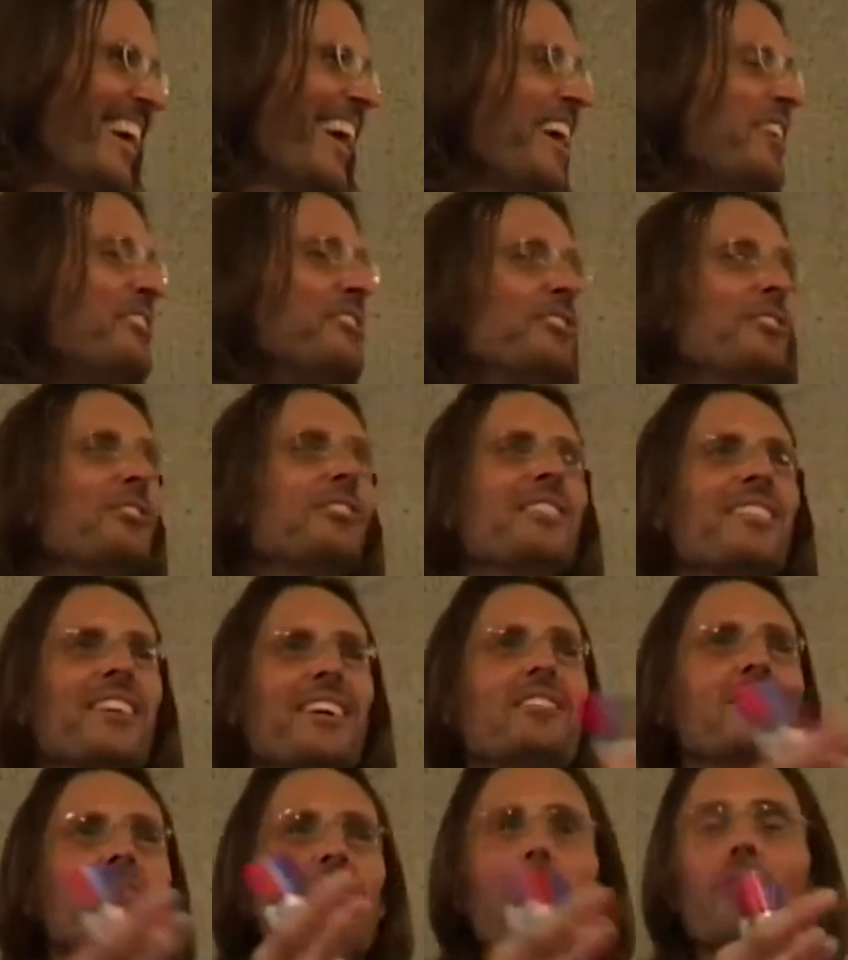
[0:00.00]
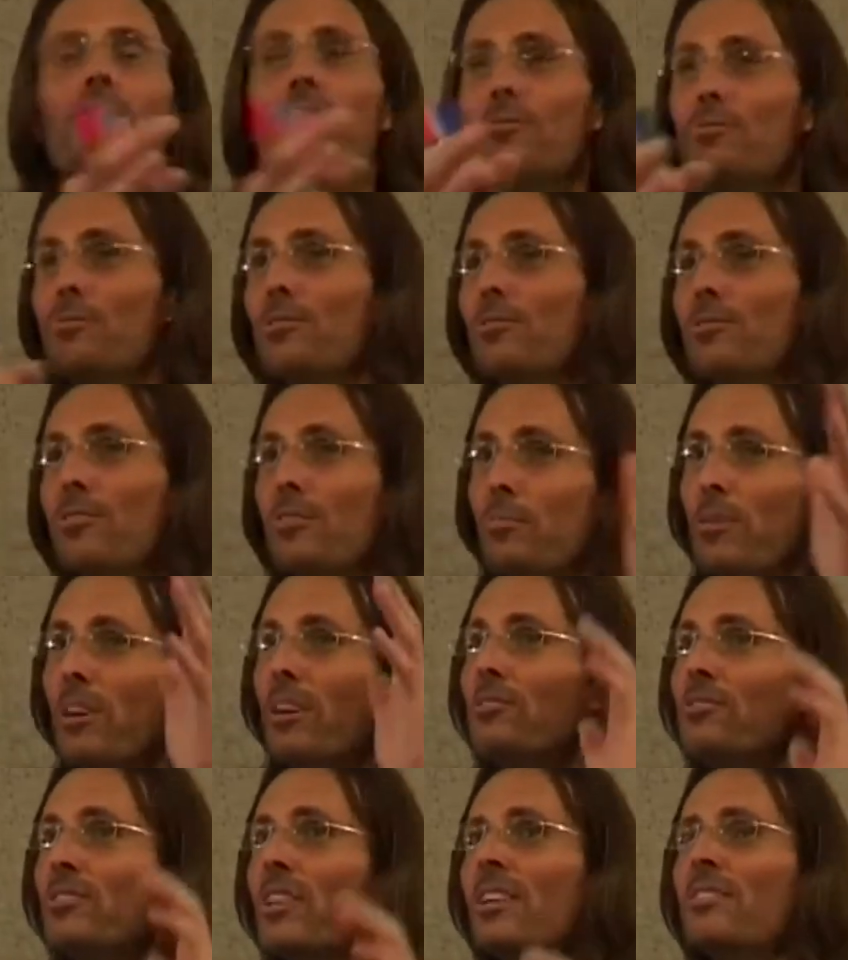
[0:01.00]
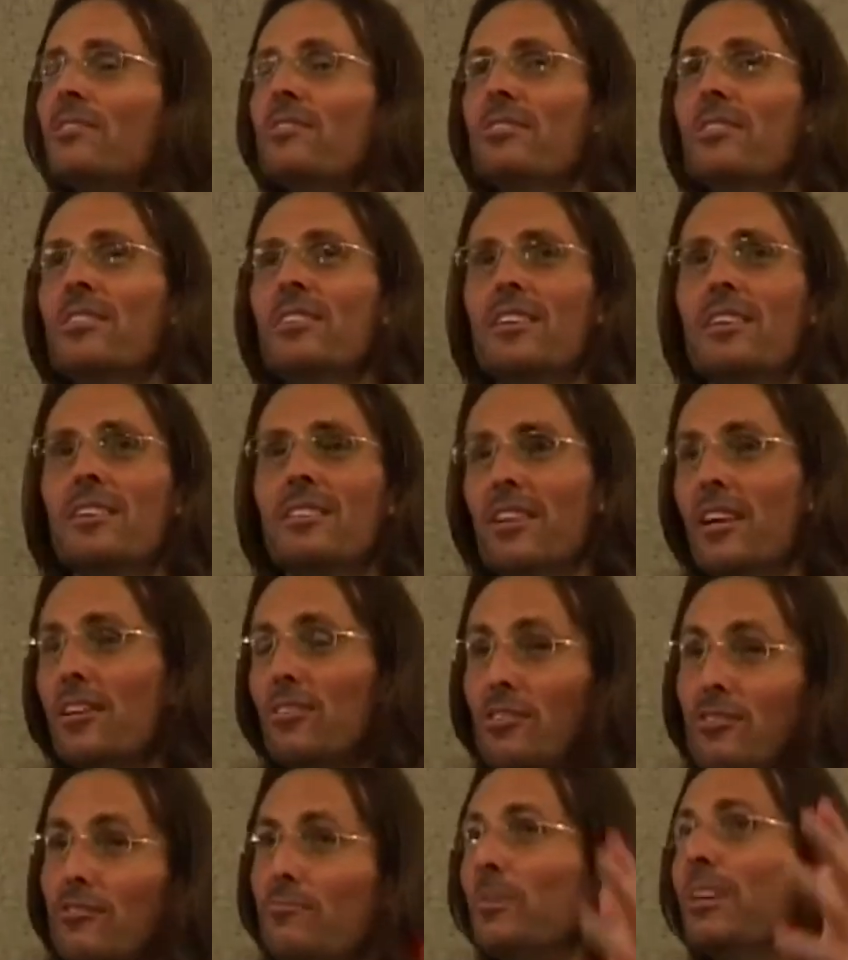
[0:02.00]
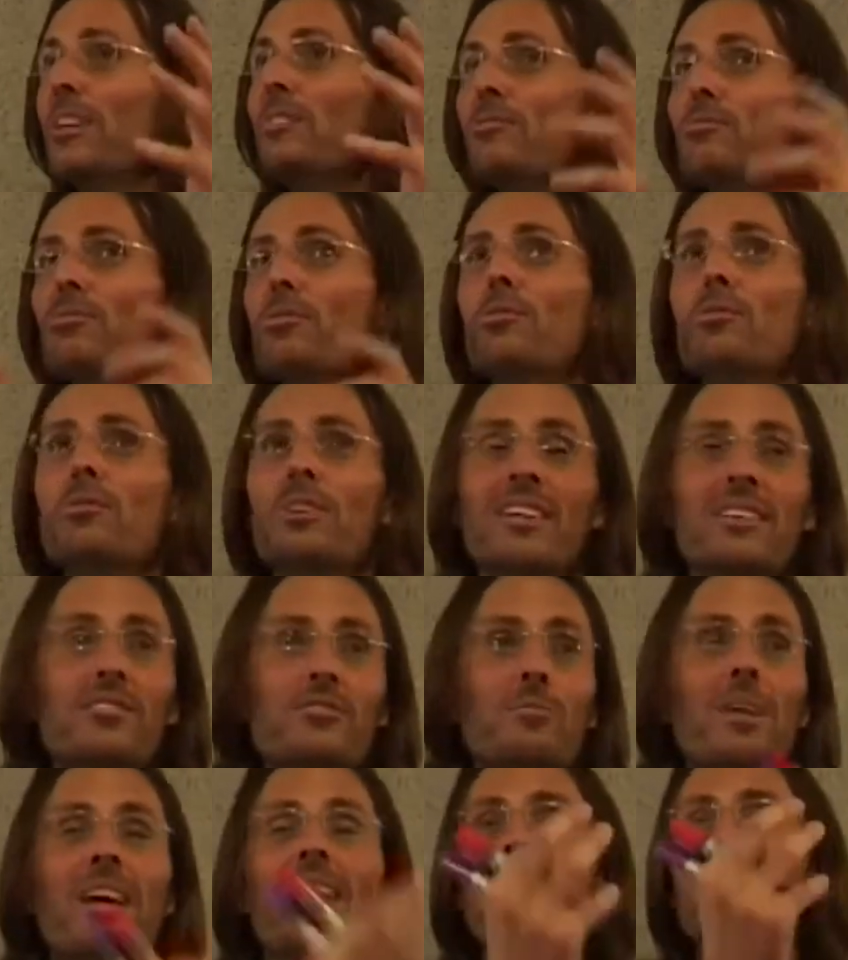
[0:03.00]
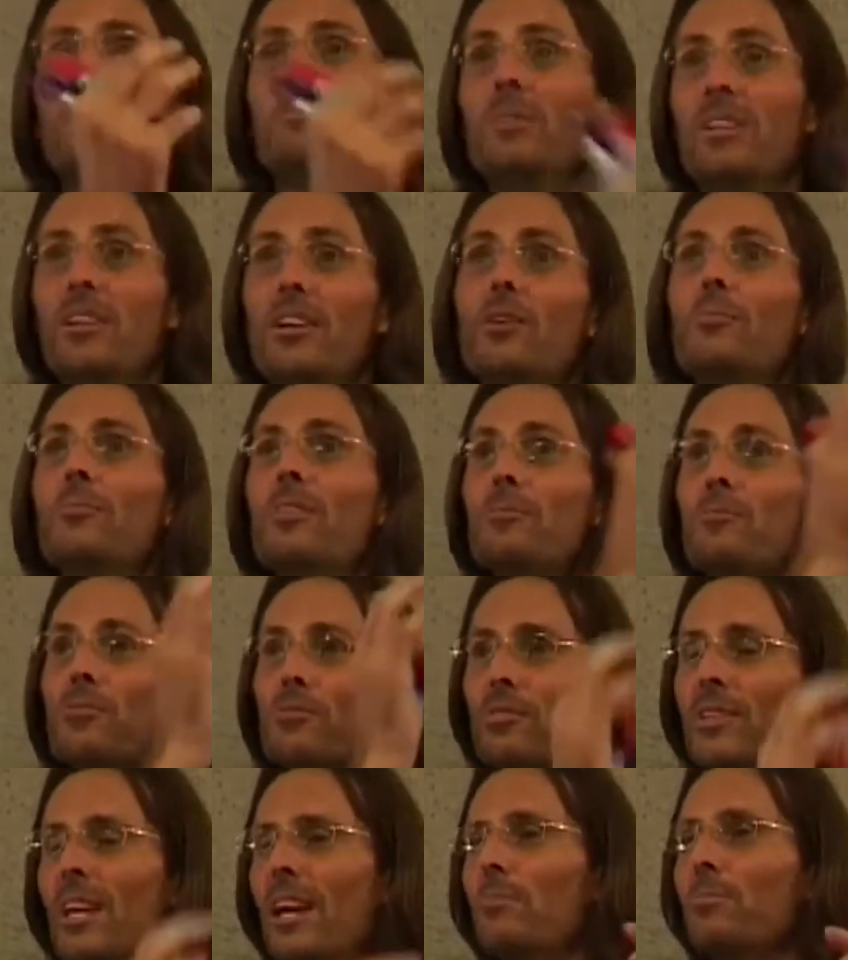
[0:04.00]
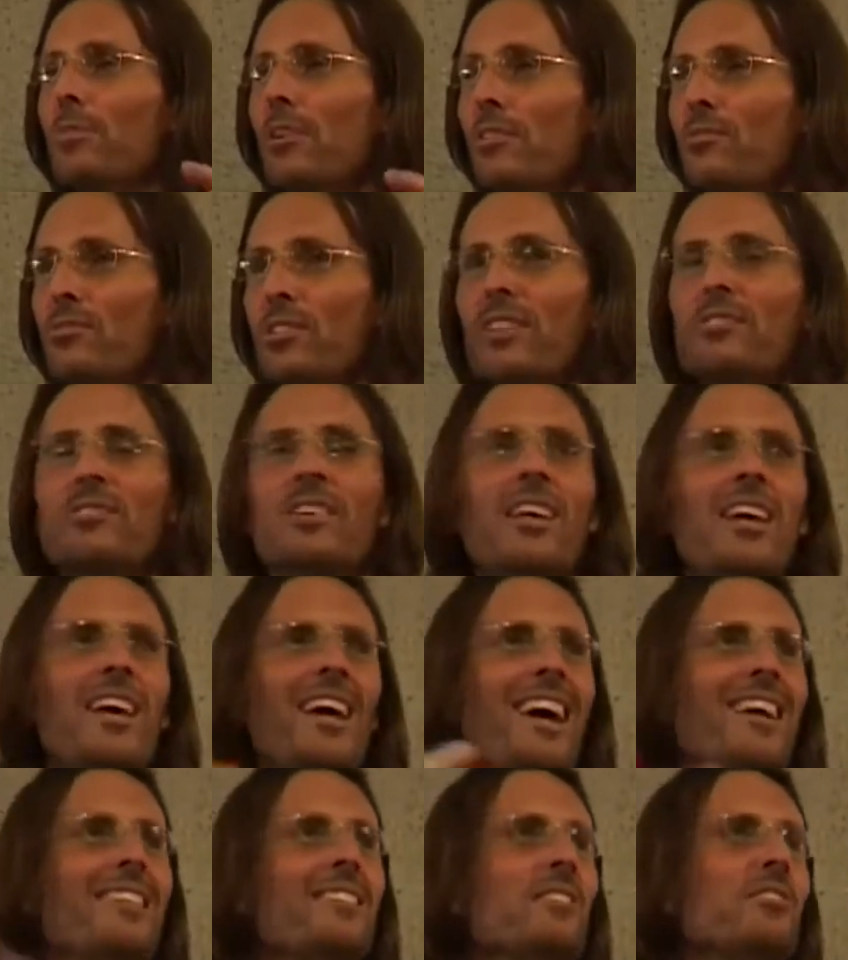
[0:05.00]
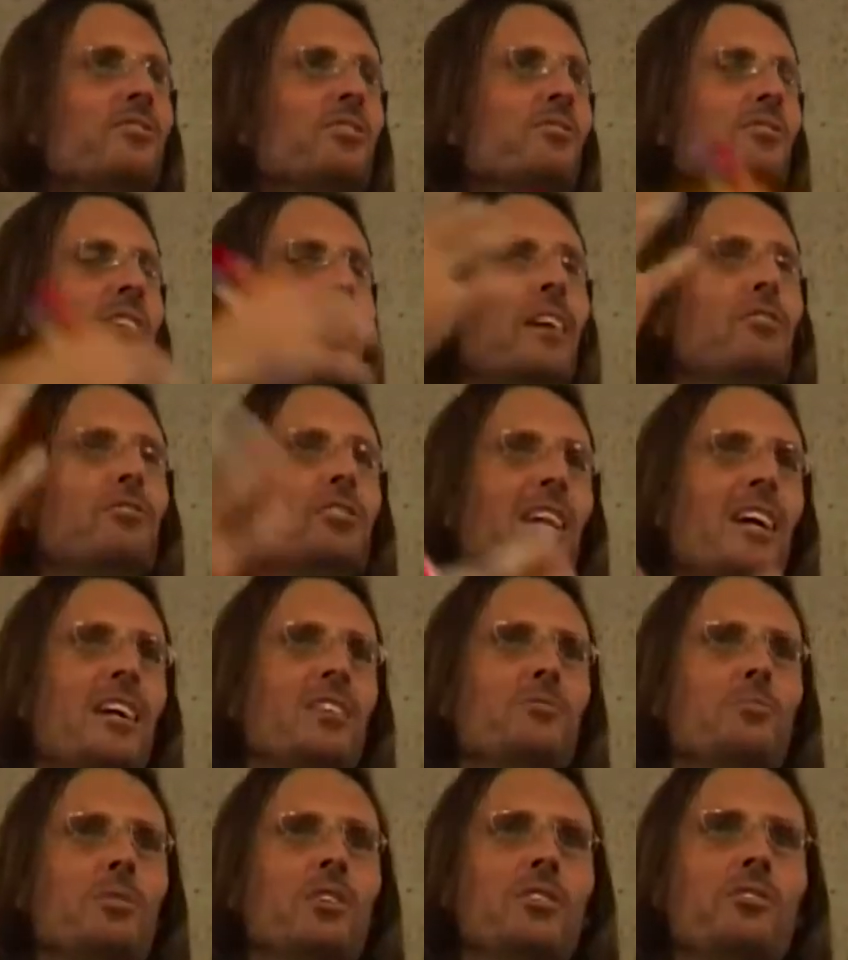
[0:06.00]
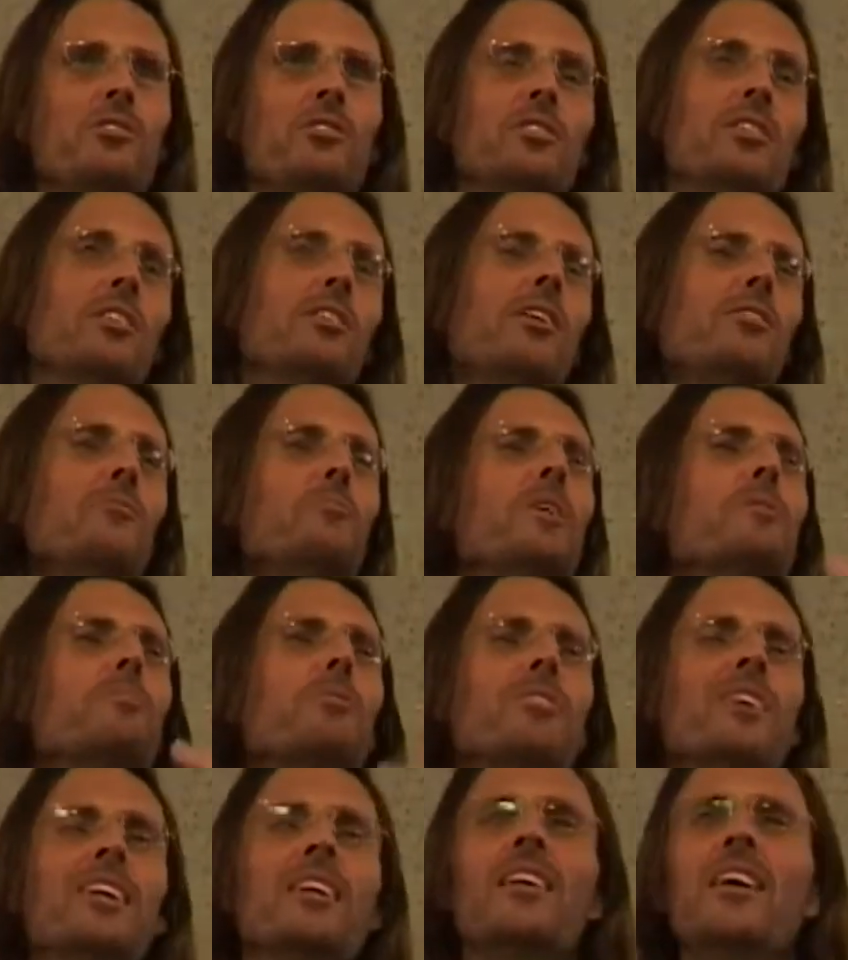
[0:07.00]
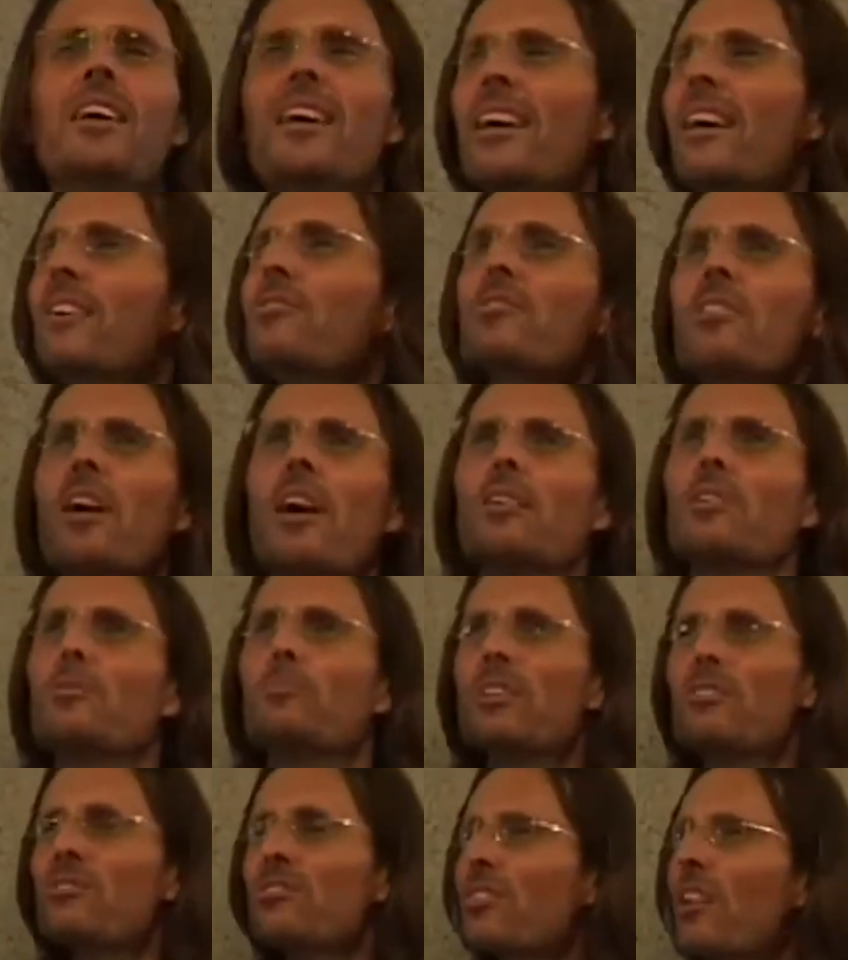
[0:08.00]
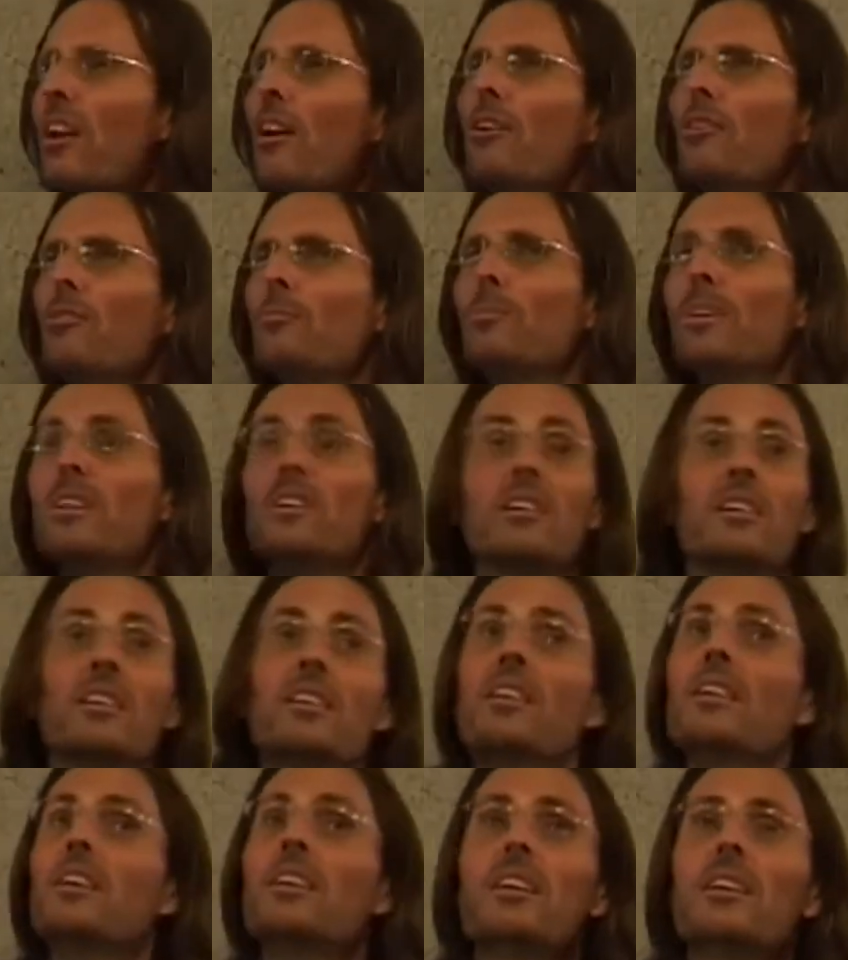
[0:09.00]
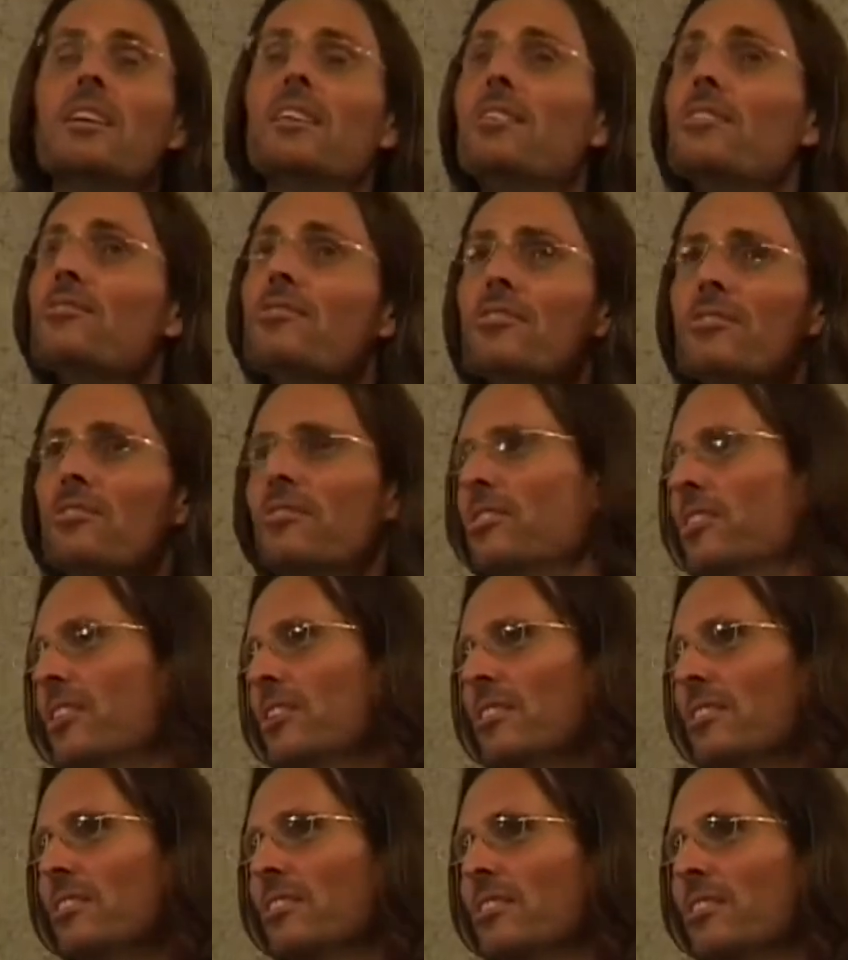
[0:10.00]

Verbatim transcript: And you can then go through the process that you've been through and explain them and help them through that process. And this is how change will occur. And a lot of people think it's going to be slow, but it isn't, you know.